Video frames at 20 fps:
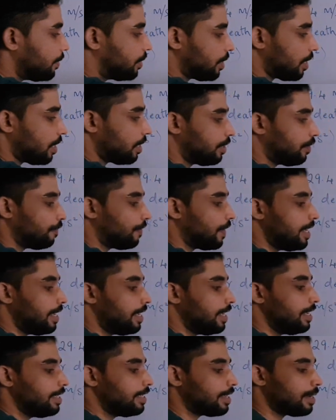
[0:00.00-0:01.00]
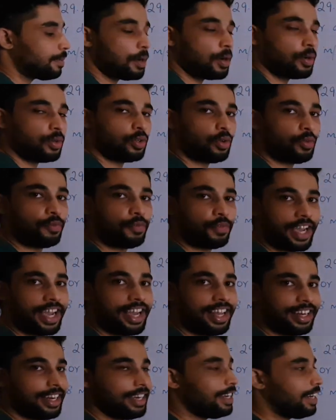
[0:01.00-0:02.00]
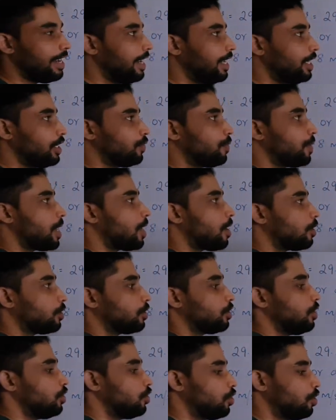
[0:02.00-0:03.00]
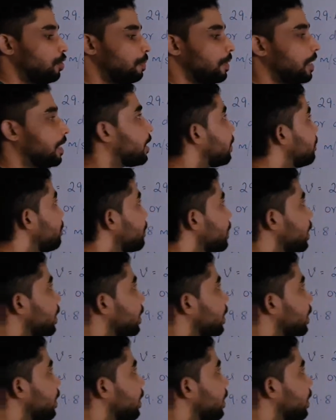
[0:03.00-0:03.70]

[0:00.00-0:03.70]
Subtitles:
just when he's about to wear it, its velocity should become